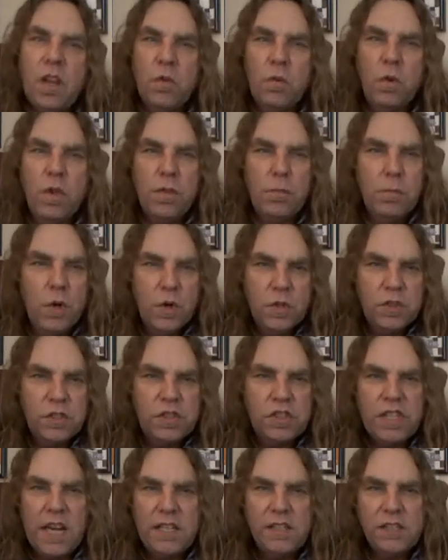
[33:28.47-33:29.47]
with
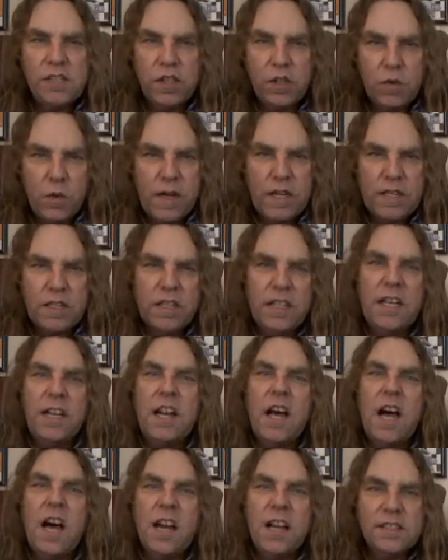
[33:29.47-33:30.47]
moods changing quickly
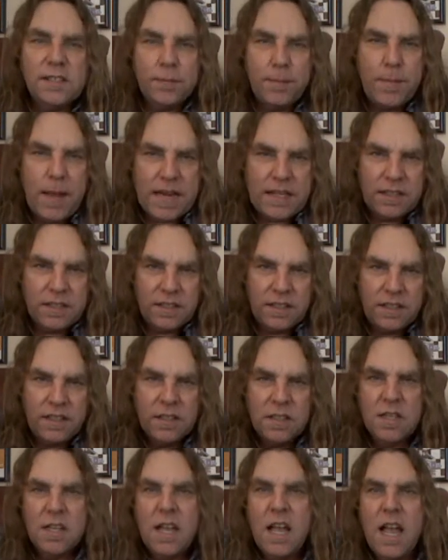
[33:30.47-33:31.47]
and unexpectedly,
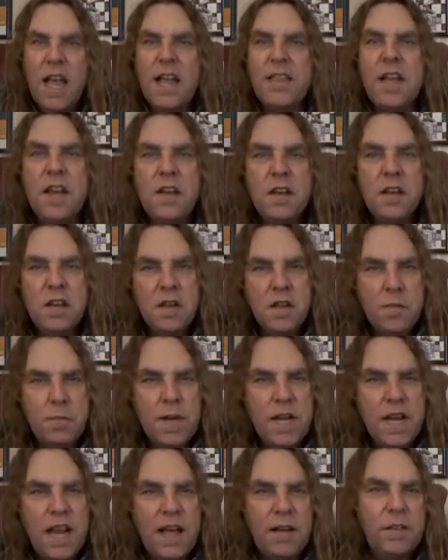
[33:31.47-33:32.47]
and then
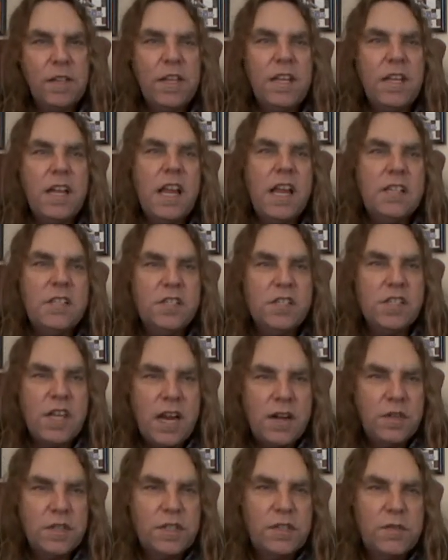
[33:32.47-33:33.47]
benevolent and
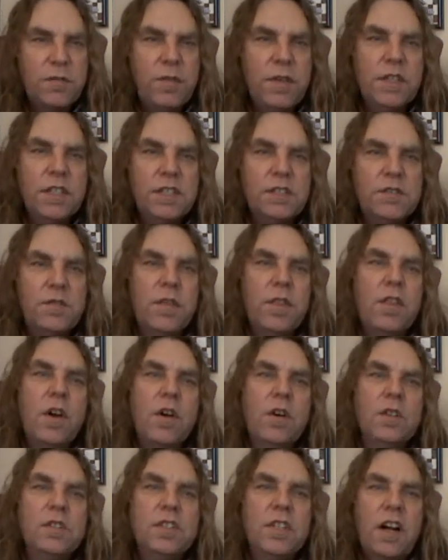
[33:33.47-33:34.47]
generous feelings for
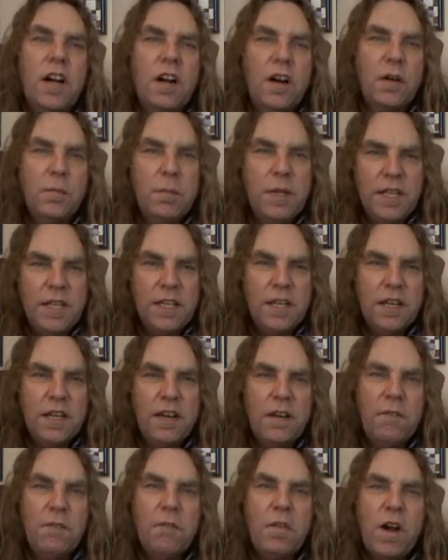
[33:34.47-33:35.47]
those in our immediate
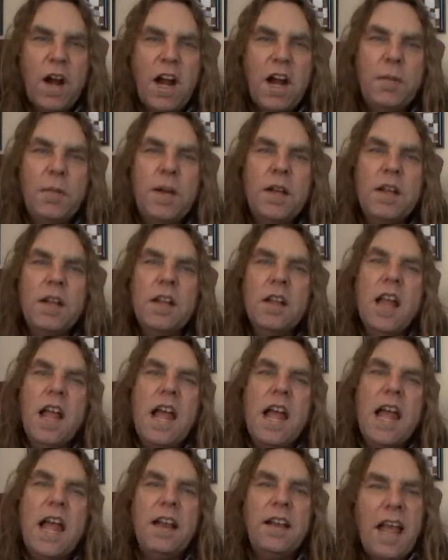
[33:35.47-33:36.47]
environment,
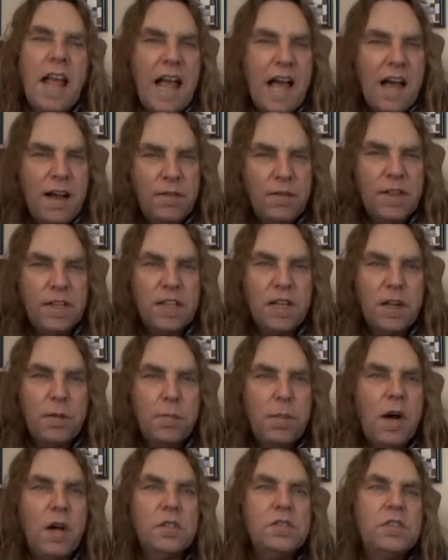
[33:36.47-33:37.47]
and having the
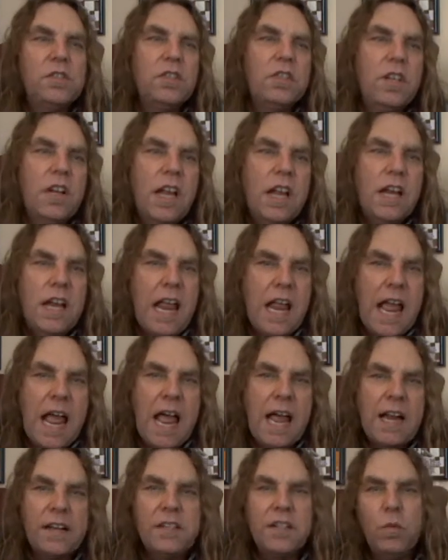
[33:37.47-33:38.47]
compulsion to
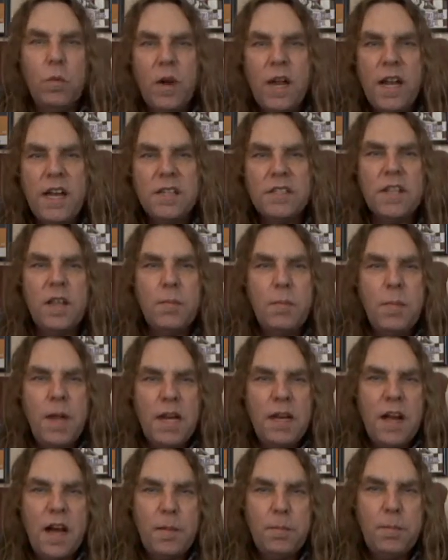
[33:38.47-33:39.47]
act in ways that
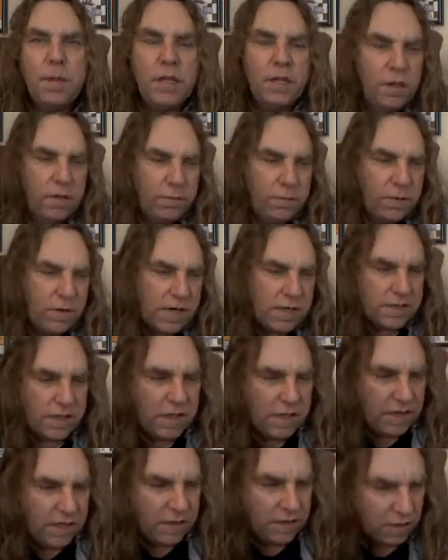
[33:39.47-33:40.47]
may not be good for
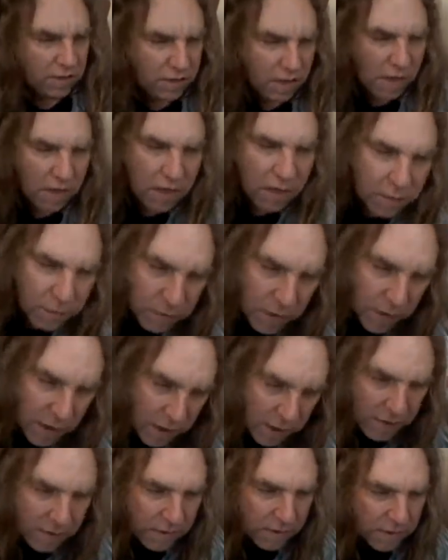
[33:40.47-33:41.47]
us in the long
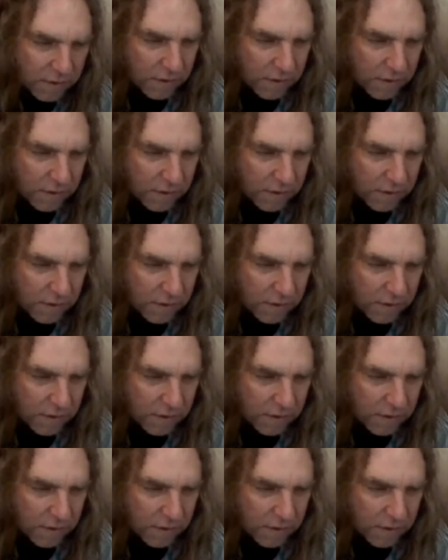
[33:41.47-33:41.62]
run.